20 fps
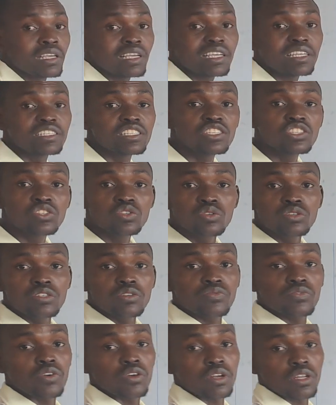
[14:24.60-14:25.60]
it is used
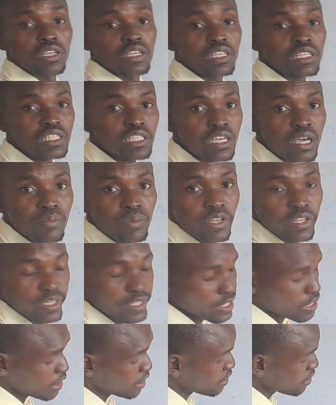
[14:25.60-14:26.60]
for
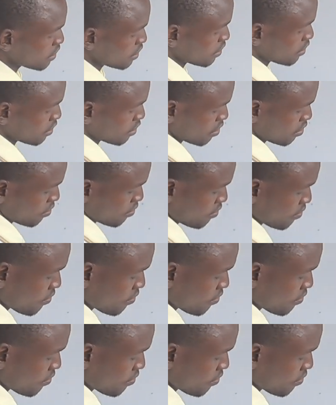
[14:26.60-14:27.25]
indeterminate cases.